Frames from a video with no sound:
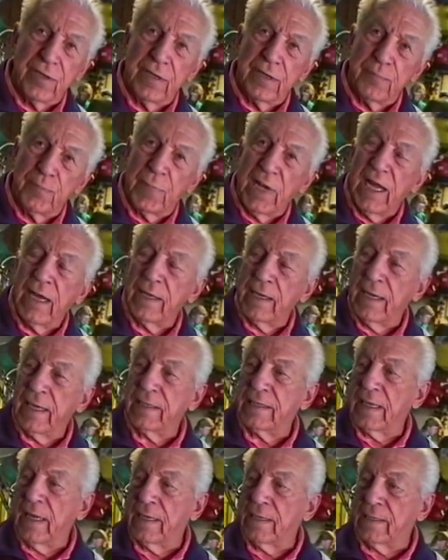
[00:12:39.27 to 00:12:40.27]
and black
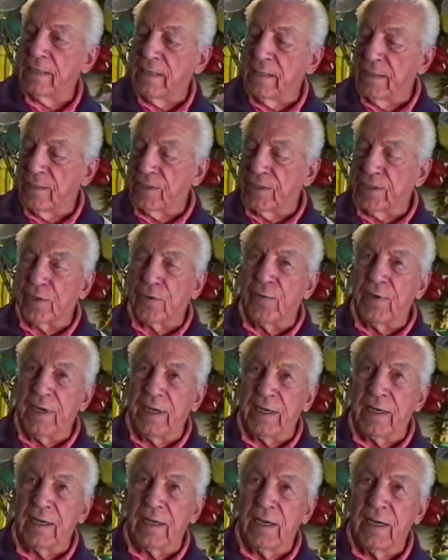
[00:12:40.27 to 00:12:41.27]
like that
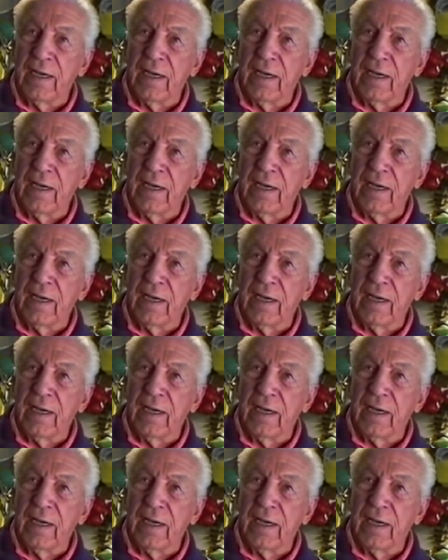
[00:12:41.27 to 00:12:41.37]
screen,